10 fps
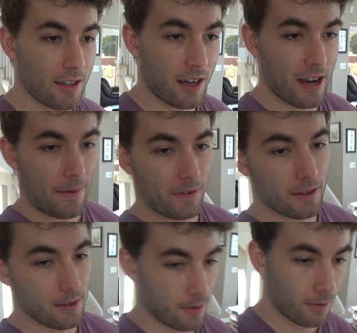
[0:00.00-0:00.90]
that I have to
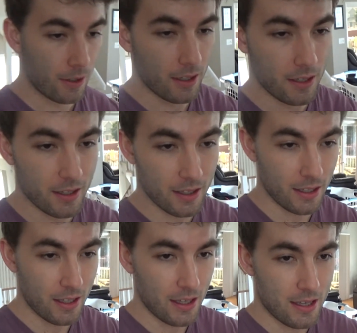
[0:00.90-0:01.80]
do,
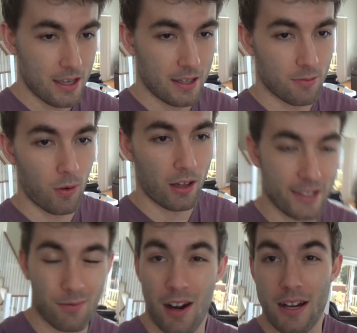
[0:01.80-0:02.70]
as well
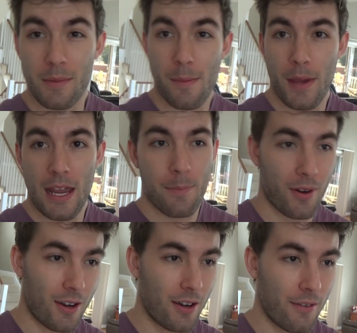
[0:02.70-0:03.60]
as writing my
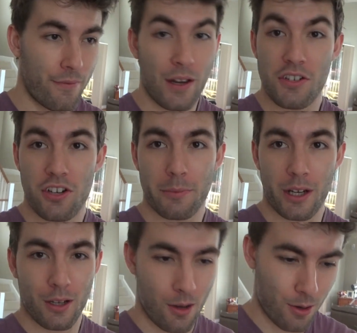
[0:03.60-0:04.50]
paper, finishing
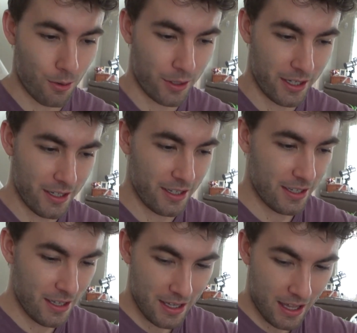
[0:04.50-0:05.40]
my code,
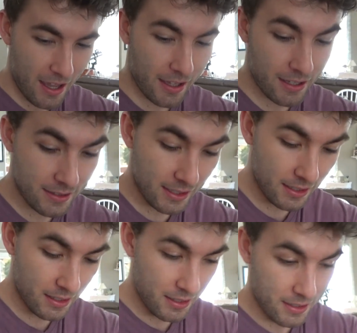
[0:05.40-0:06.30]
and
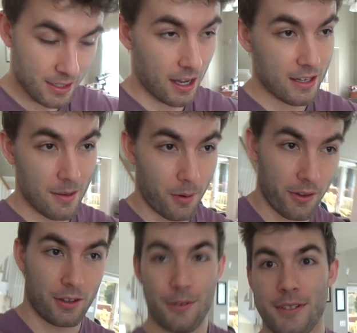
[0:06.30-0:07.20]
tying up all
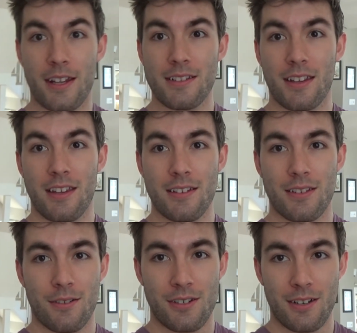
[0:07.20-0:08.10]
the loose ends of the
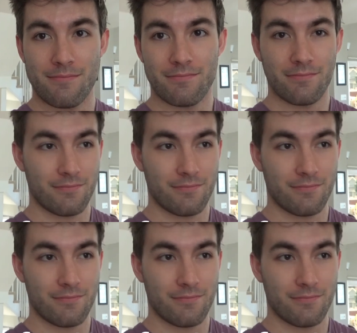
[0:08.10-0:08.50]
internship.